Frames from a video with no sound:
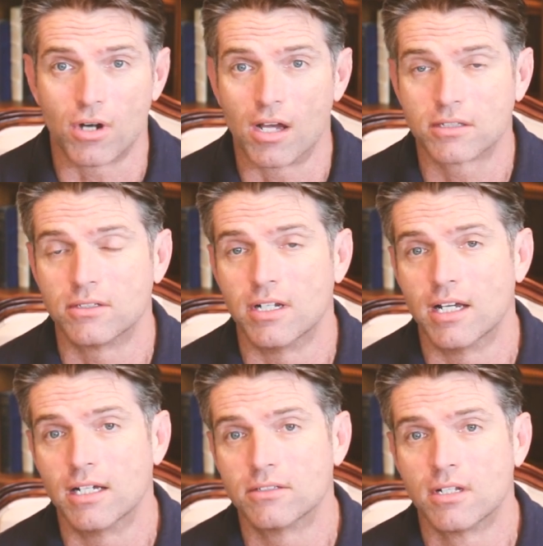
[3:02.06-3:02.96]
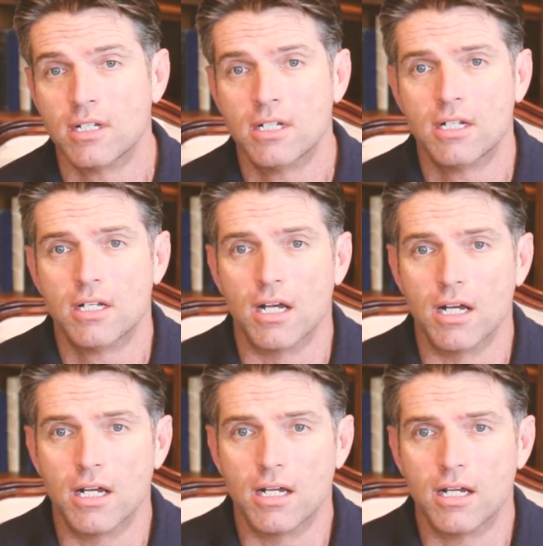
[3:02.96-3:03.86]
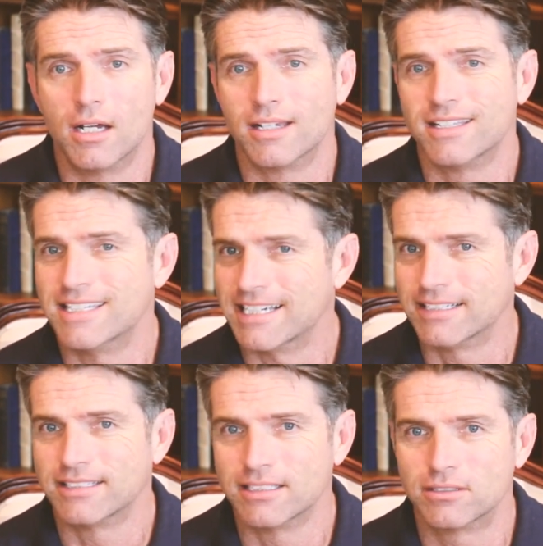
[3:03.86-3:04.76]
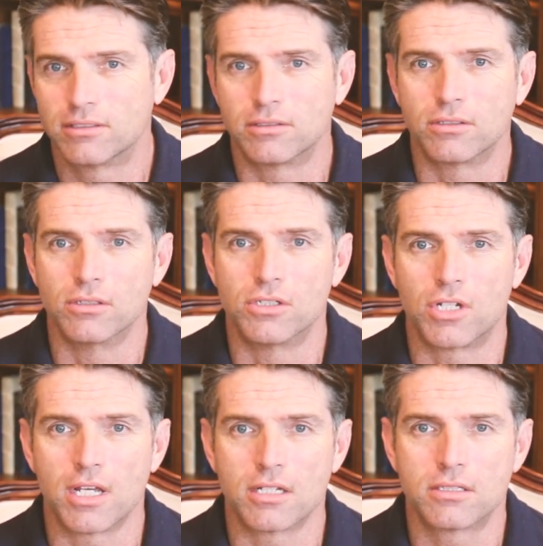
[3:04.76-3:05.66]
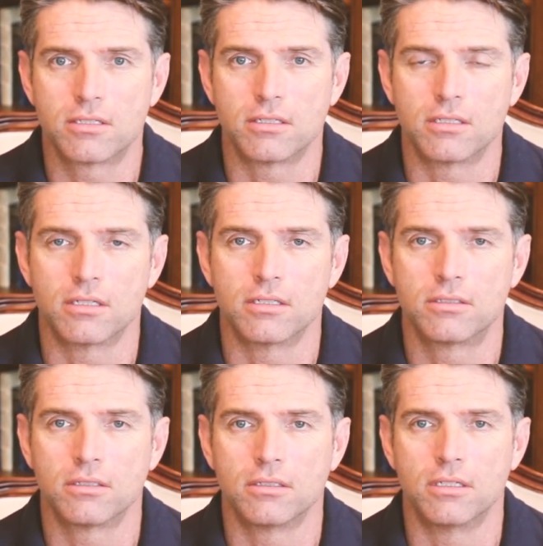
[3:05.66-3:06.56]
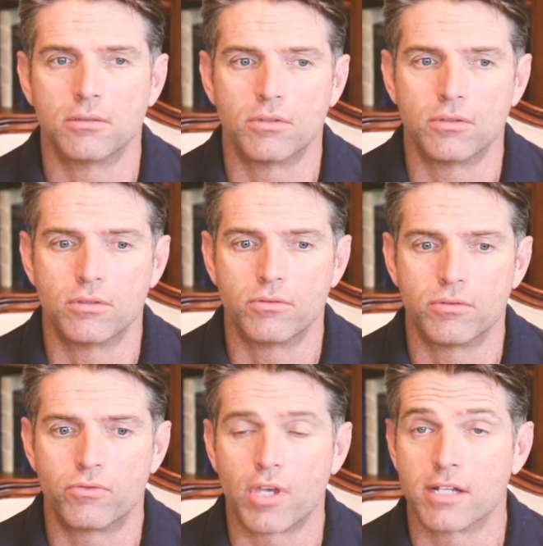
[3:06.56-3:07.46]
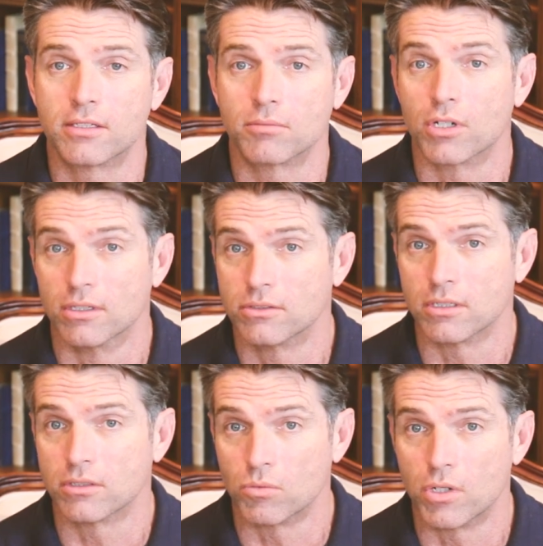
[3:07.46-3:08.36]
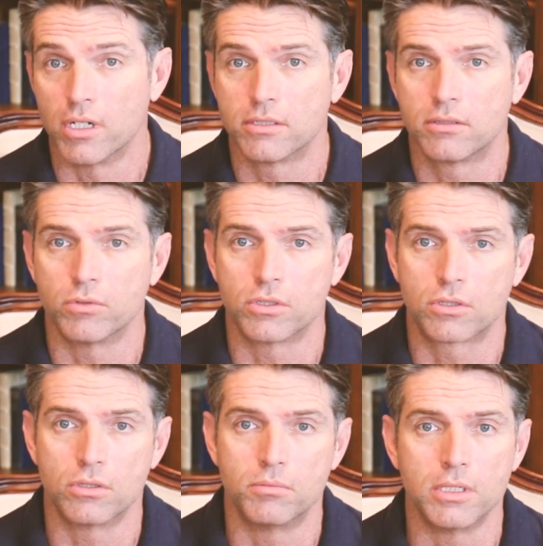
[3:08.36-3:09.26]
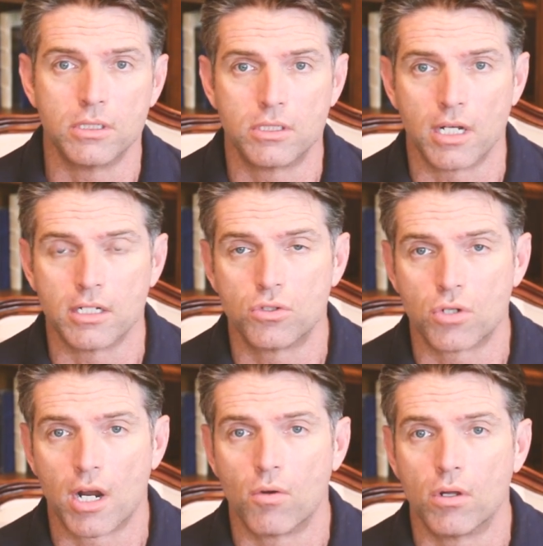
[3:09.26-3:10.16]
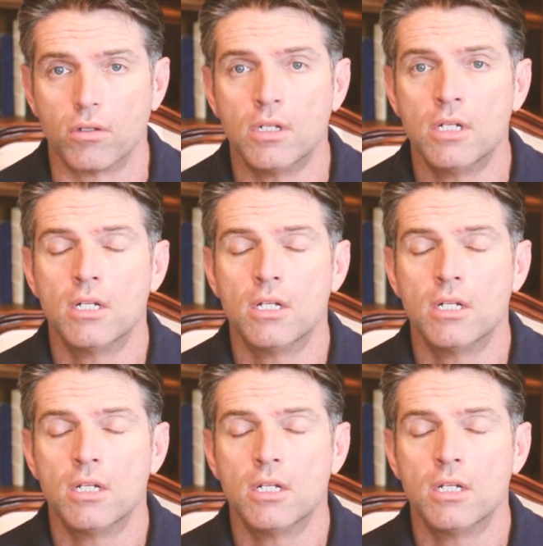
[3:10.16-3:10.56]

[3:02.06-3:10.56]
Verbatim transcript: or oxidized, uh, yeah, it's a good chance that uh, you know you, you've got something causing it to rust, which could be Chinese drywall,